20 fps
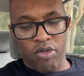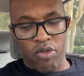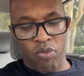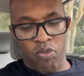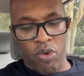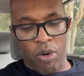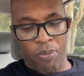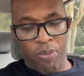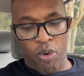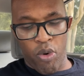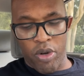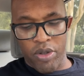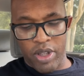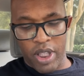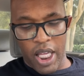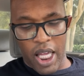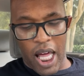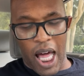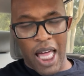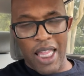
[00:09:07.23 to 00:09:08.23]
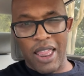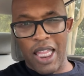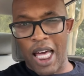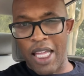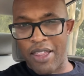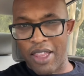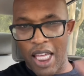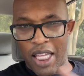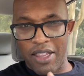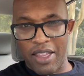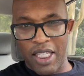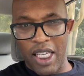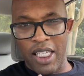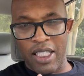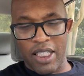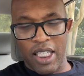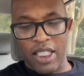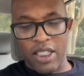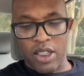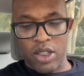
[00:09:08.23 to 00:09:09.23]
report that. I
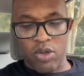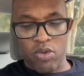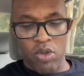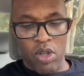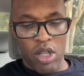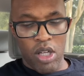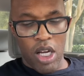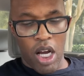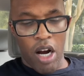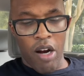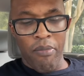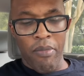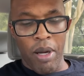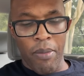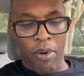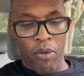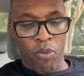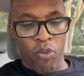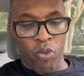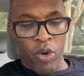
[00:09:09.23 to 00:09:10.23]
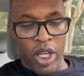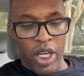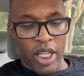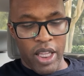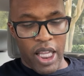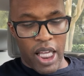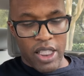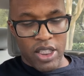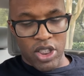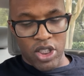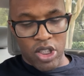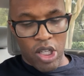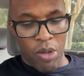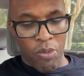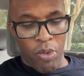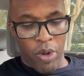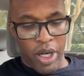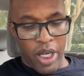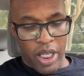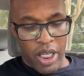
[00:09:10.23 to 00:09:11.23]
think I remember reading that
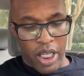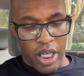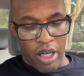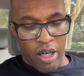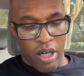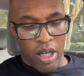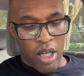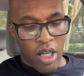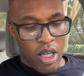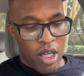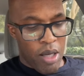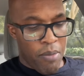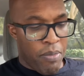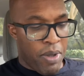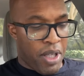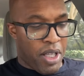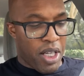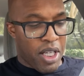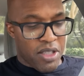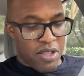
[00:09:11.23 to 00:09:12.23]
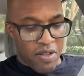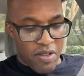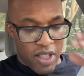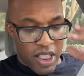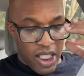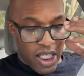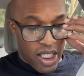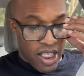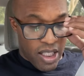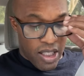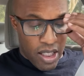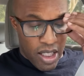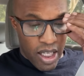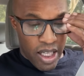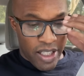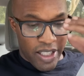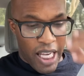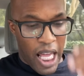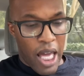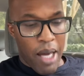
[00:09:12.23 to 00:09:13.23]
somewhere in here, because of the
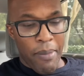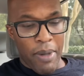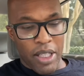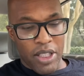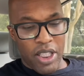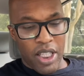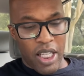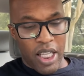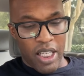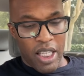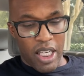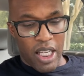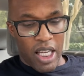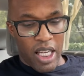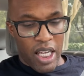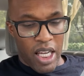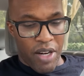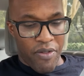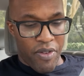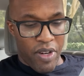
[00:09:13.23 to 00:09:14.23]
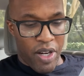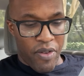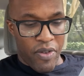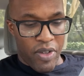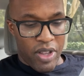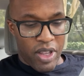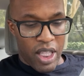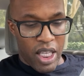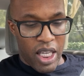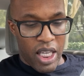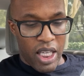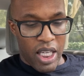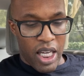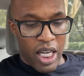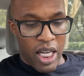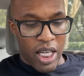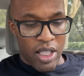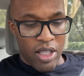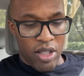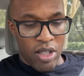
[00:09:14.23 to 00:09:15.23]
damage and everything.
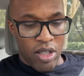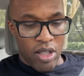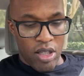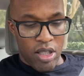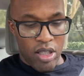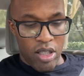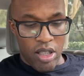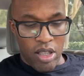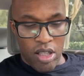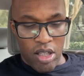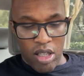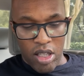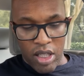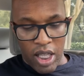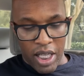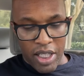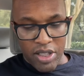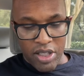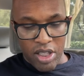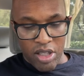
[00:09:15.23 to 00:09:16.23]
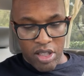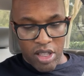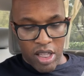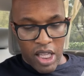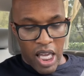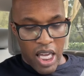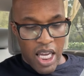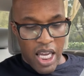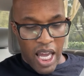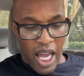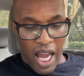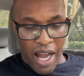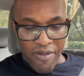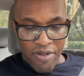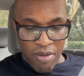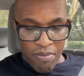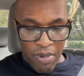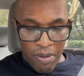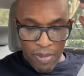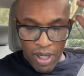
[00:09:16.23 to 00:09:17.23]
And like I said, they have
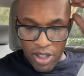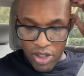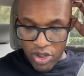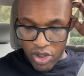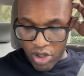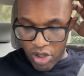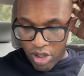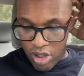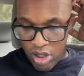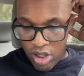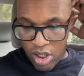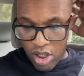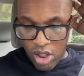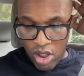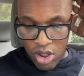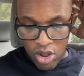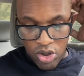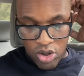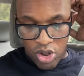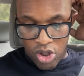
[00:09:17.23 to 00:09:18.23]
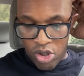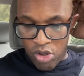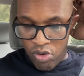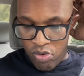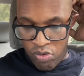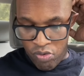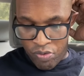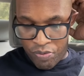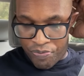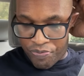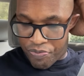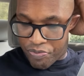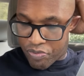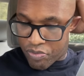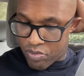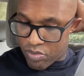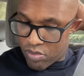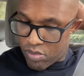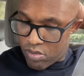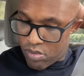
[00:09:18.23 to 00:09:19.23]
to make sure to
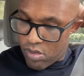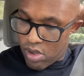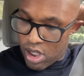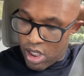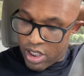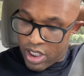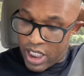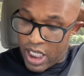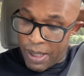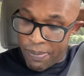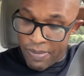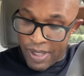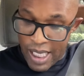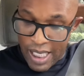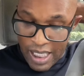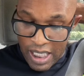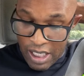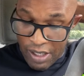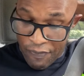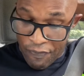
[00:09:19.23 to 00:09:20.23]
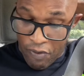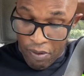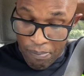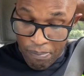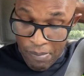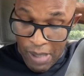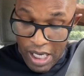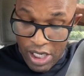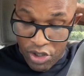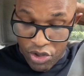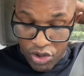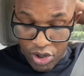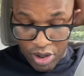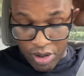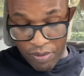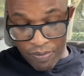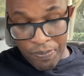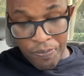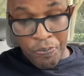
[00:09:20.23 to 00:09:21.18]
keep that information